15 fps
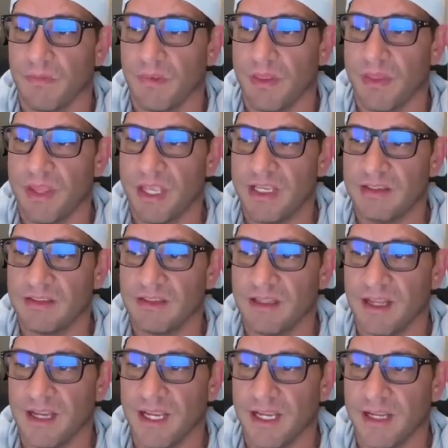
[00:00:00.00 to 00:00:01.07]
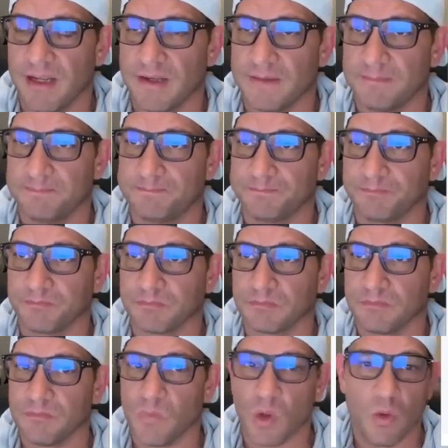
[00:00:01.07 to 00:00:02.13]
Things like
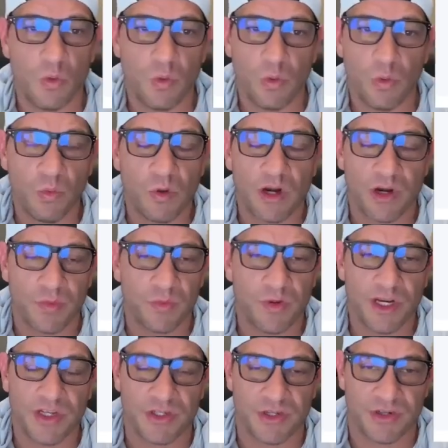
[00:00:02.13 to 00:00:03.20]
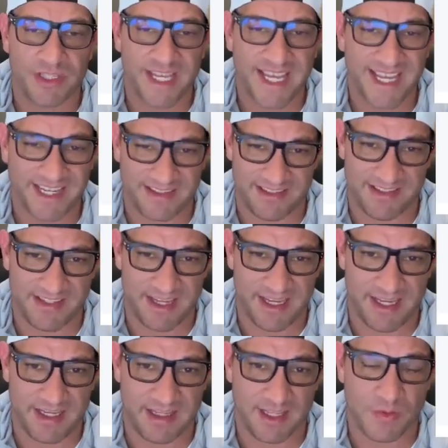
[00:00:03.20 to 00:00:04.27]
what is your text
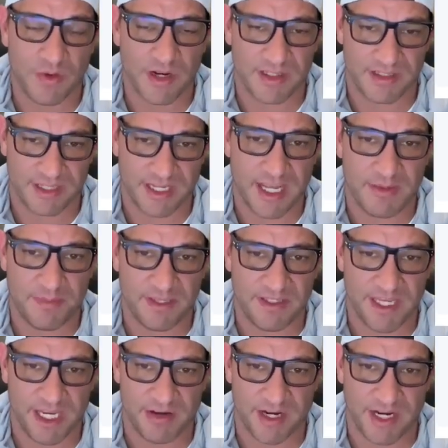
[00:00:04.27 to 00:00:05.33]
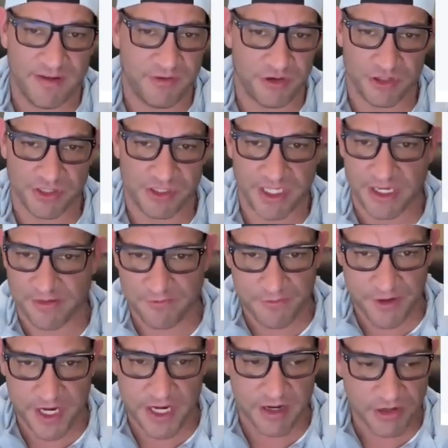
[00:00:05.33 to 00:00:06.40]
saying? Like what is the copy saying, right? If you're just saying
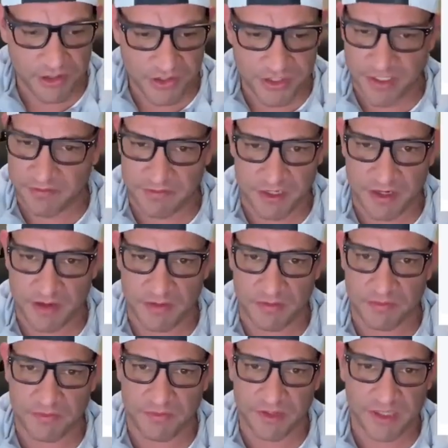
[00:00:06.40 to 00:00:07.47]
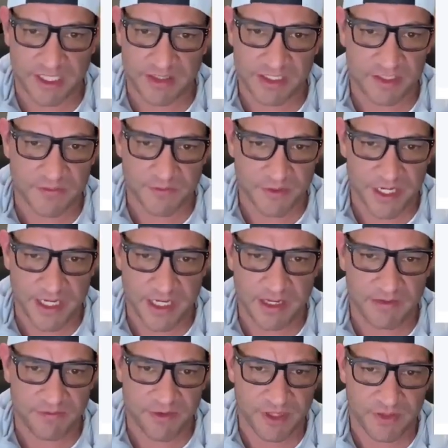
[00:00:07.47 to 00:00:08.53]
free, urgent, fill out this free
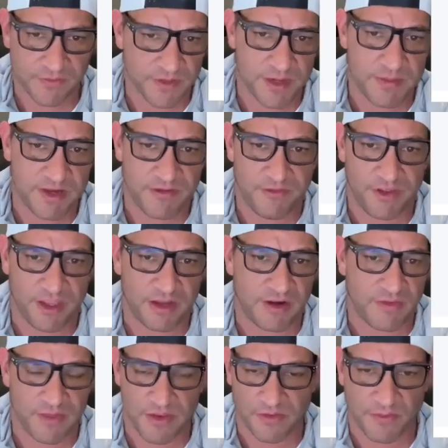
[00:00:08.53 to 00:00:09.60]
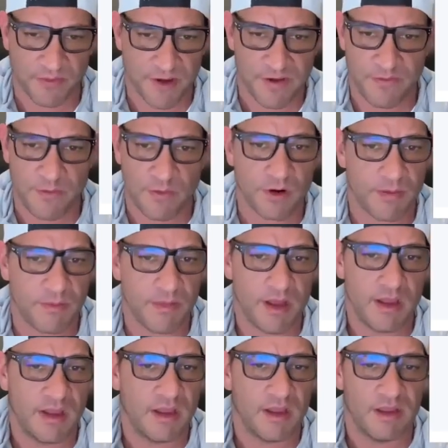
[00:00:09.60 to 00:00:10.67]
benefit or this free form.
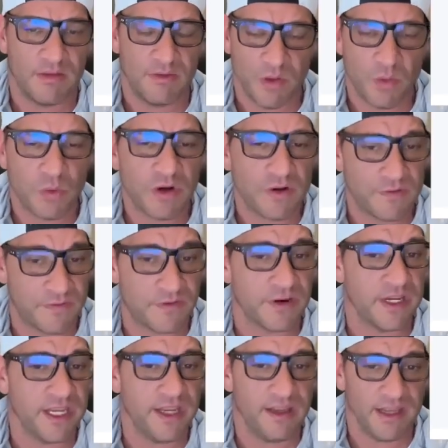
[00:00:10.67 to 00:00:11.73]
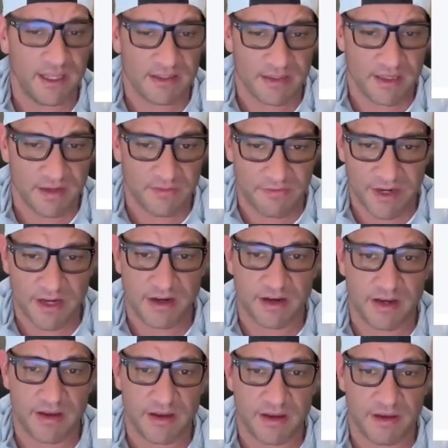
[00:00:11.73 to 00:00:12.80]
The word free is a
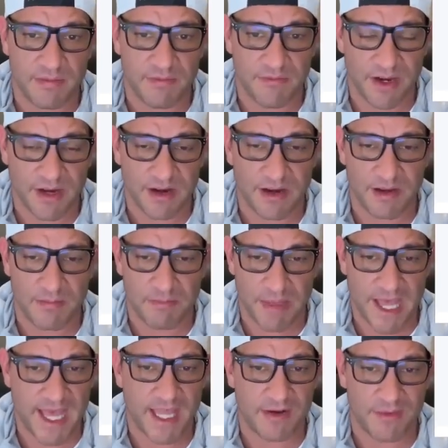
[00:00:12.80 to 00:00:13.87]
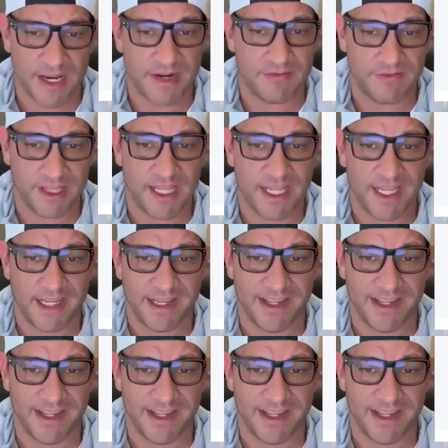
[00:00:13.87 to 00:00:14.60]
very, very bad red flag